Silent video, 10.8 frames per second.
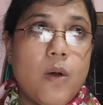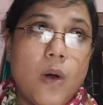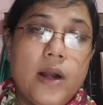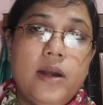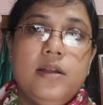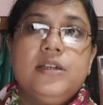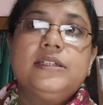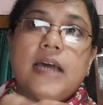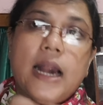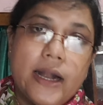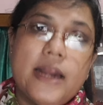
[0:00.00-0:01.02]
on
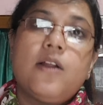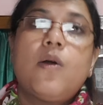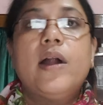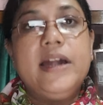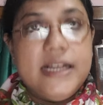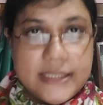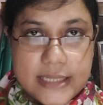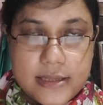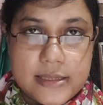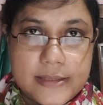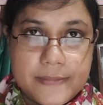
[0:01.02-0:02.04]
certain
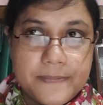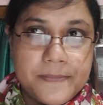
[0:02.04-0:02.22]
conditions.